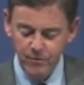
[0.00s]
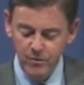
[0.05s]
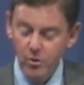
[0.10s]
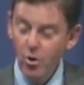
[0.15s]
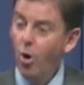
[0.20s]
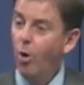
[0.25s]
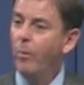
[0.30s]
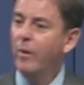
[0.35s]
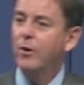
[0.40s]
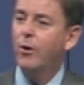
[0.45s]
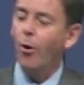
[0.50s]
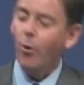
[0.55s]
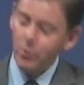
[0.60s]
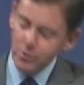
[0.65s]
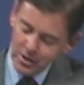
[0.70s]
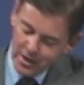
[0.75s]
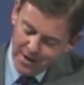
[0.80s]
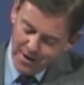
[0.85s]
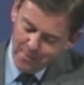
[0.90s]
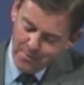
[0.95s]
No one
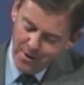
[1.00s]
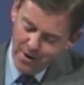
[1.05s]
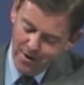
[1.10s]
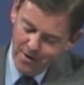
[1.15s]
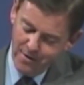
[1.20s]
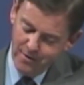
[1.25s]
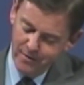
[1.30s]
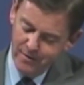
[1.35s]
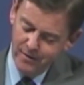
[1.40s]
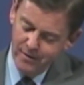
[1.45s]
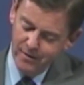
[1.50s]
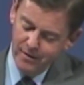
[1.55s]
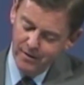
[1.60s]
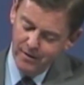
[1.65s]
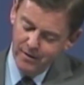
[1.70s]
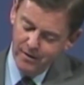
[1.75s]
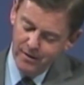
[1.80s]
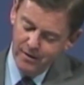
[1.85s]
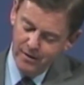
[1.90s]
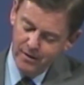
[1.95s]
goes anywhere,
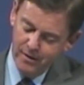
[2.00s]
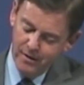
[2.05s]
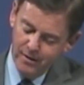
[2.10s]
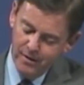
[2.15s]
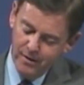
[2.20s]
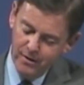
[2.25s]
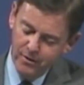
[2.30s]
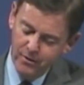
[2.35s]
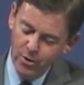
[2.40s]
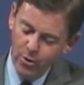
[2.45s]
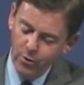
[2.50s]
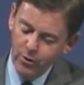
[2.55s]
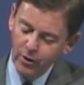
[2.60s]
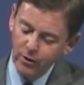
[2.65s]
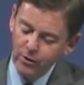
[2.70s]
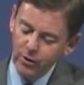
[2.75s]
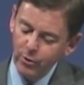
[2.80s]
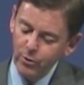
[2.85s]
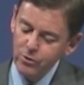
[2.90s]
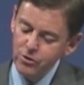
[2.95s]
no
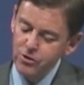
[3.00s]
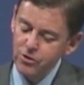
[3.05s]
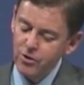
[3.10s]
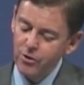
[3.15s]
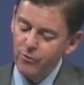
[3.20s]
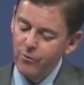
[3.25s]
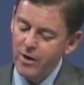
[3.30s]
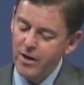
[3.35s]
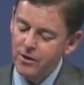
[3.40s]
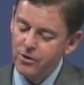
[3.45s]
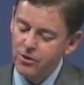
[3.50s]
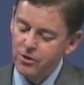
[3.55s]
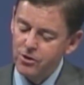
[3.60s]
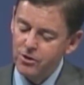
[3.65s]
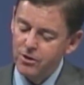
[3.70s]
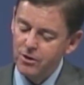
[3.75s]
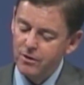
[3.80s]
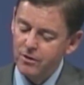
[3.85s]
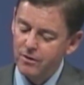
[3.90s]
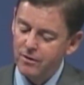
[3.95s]
conclusions are
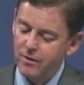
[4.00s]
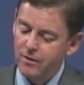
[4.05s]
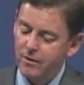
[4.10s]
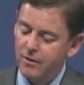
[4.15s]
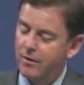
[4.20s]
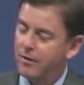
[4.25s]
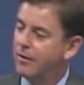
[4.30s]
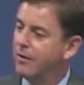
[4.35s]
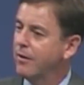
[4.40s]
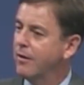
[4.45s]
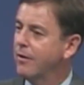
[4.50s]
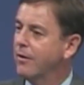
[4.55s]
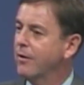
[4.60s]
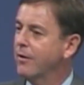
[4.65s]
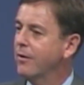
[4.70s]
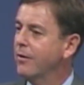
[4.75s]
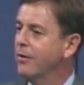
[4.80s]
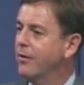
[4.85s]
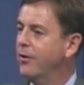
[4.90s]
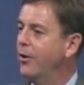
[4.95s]
reached,
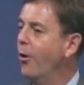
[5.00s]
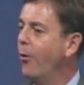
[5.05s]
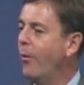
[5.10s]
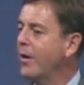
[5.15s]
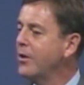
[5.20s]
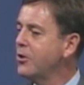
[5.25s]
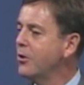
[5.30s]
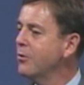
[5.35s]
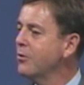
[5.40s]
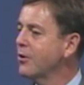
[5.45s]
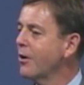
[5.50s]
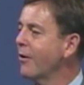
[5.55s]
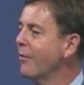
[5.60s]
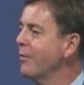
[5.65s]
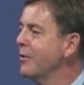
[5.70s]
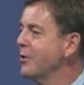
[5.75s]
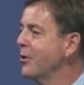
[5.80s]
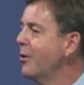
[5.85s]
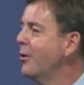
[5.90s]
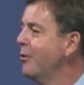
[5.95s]
no issues are
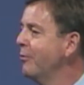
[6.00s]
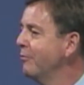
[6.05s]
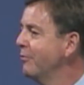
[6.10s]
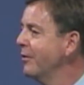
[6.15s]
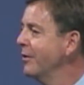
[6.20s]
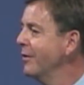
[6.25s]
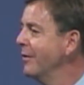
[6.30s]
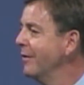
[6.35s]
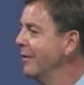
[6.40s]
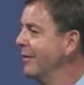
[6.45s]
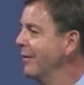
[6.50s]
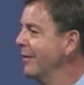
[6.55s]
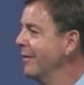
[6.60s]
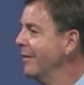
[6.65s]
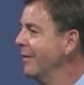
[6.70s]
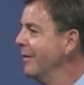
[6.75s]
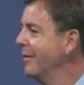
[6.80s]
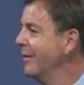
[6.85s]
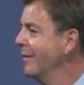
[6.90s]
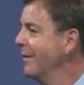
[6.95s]
resolved.
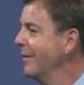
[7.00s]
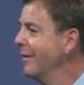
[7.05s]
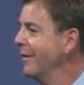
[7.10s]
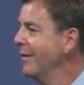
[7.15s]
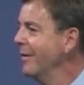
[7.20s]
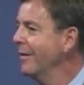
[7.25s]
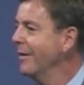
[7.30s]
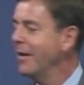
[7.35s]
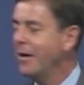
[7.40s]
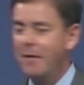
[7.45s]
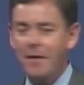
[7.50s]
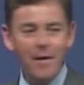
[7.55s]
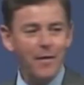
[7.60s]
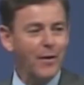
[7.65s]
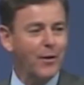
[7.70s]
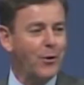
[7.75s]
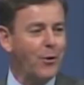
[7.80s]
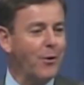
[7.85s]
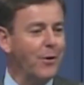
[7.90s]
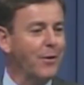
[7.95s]
And then
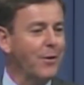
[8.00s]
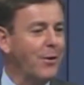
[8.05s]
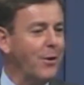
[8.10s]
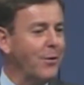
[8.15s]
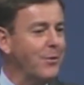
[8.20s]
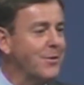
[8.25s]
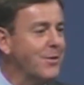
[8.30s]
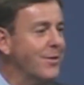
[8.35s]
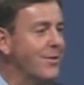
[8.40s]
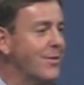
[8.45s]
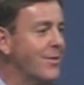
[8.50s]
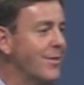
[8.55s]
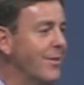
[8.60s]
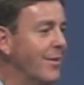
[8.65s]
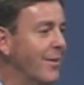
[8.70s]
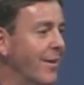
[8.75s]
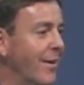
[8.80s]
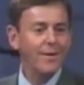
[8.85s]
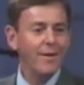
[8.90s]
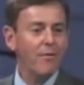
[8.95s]
the curtain closes,
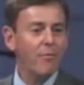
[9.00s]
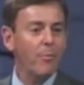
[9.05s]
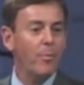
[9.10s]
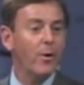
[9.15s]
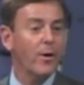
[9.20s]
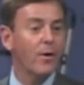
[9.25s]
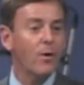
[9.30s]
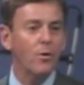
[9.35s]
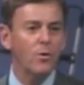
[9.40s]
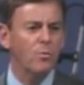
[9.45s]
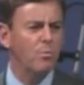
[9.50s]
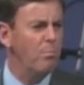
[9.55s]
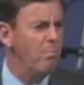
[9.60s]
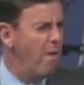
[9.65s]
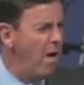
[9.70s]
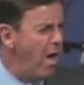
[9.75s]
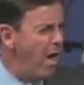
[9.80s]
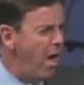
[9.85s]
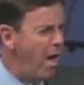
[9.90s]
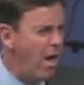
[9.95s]
and everybody goes,
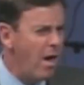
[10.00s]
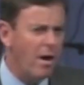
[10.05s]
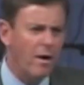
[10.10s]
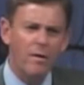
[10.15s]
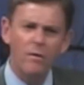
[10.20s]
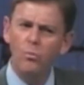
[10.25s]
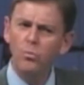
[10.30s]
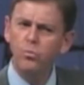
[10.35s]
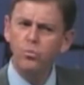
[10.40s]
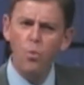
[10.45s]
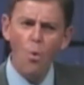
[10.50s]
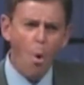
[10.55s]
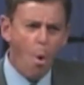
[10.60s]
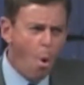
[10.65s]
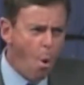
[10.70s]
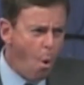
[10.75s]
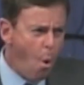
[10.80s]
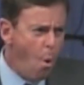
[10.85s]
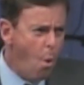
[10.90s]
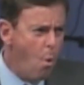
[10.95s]
Man,
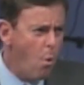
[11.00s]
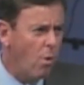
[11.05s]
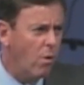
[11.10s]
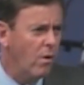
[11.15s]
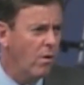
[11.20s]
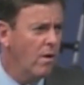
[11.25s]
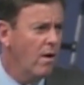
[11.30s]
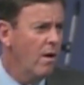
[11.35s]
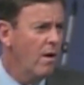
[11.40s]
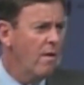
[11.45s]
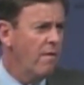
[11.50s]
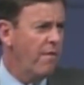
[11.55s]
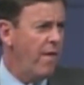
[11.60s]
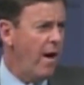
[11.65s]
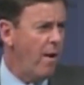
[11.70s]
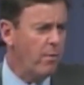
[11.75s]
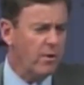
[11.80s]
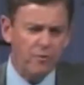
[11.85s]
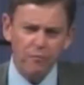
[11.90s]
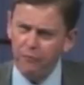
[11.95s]
whoo,
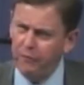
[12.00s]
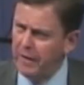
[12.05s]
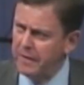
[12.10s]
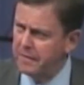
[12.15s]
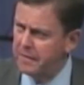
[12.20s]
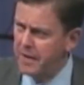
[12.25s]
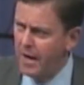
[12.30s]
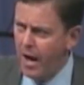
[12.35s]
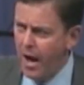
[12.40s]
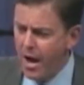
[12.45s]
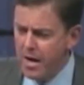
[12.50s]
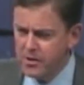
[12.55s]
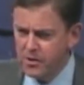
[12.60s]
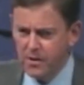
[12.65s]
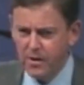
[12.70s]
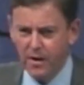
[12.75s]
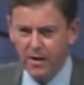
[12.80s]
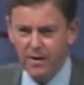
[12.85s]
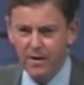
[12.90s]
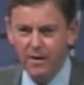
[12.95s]
that was
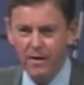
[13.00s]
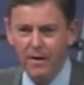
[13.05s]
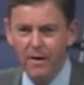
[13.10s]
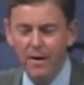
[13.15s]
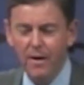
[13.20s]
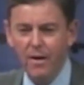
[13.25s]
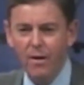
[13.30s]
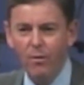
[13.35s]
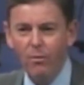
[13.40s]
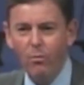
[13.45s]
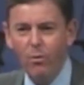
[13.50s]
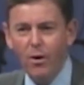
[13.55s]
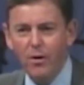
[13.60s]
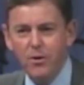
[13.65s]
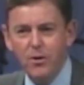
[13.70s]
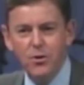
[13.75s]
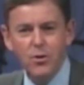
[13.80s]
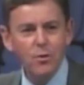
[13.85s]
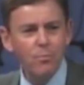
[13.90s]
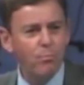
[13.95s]
fantastic. What
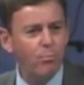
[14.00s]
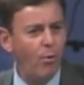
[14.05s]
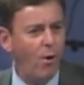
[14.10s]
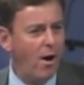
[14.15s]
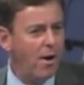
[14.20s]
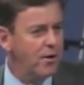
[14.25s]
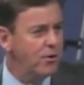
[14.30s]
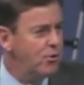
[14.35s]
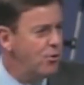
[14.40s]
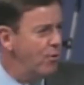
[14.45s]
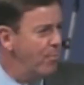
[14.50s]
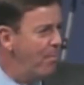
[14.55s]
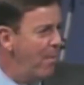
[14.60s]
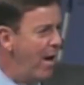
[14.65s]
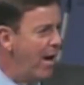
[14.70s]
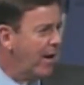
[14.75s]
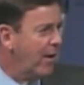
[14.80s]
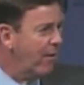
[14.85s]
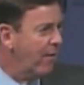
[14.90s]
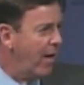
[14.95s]
did you, what did you
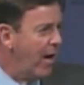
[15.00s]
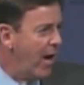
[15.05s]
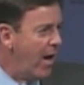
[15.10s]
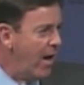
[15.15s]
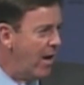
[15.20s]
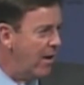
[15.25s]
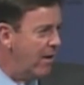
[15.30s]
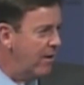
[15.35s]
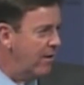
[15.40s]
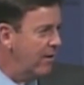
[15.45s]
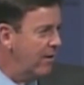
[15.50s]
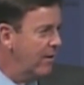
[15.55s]
make of that?